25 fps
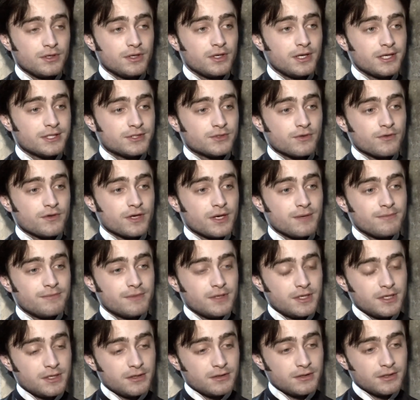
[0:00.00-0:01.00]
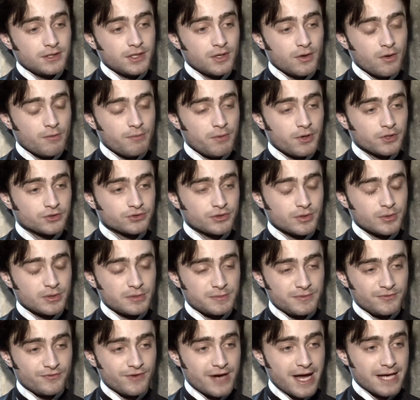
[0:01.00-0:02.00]
it's not that I'm, you know, on Potter I would
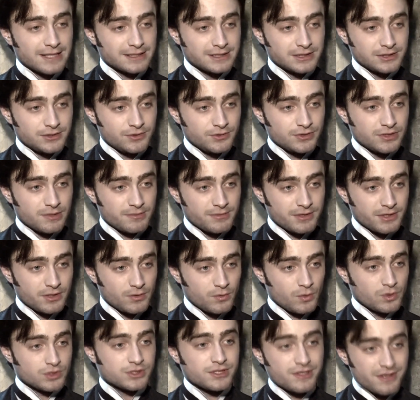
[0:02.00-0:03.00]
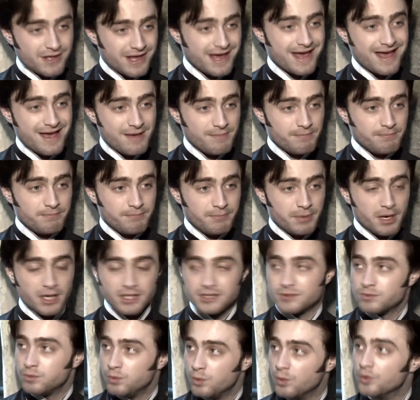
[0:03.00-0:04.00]
have been reacting to something that wasn't there,
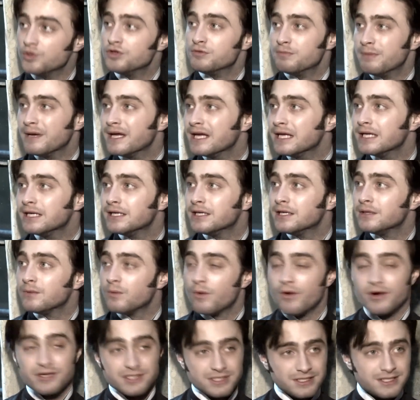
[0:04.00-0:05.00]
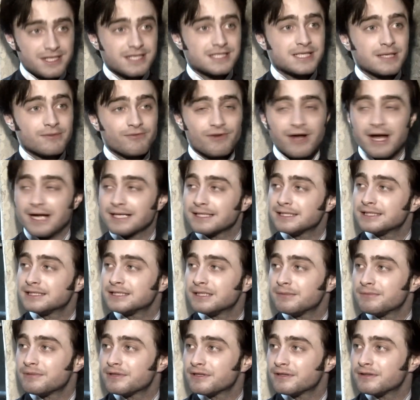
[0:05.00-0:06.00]
but would be. Whereas in this, I'm reacting to
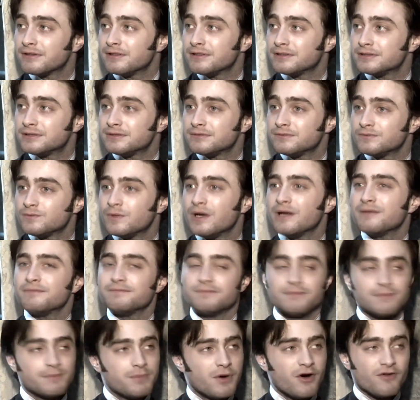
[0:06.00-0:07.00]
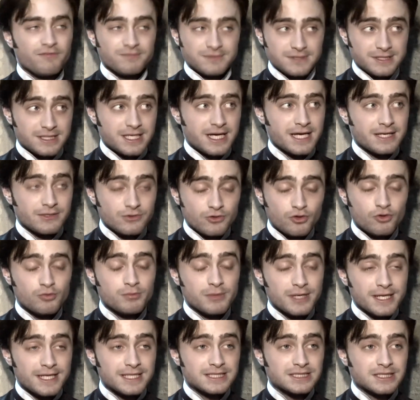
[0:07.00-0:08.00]
something that, well, apart from today,
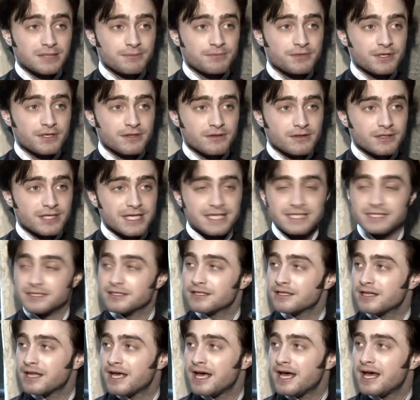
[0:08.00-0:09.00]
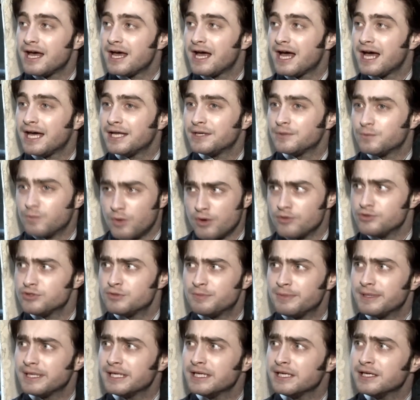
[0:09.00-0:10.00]
normally it's something that isn't there and
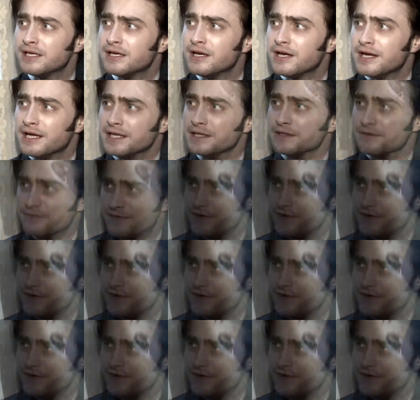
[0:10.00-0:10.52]
won't be in the